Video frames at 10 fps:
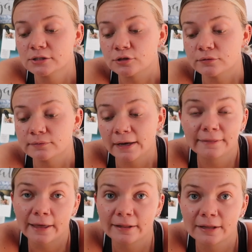So if you've
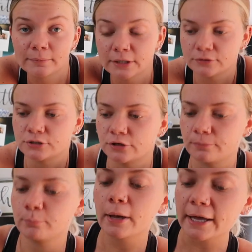had that, let me know too.
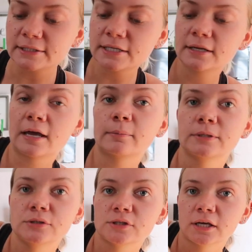But I've
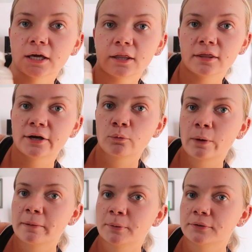been using their
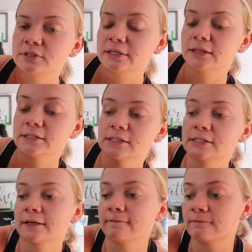whey protein. This is
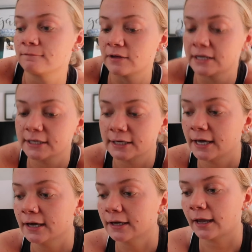confetti
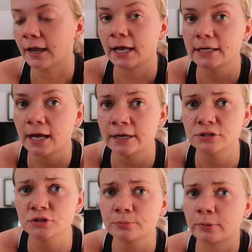cake, and I
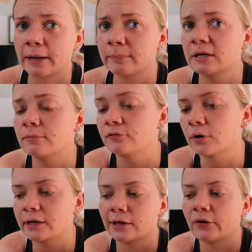do prep it
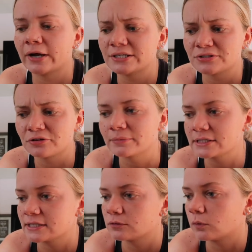before I go. I just don't
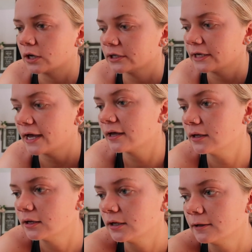mix it in water
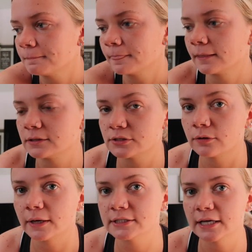yet. So I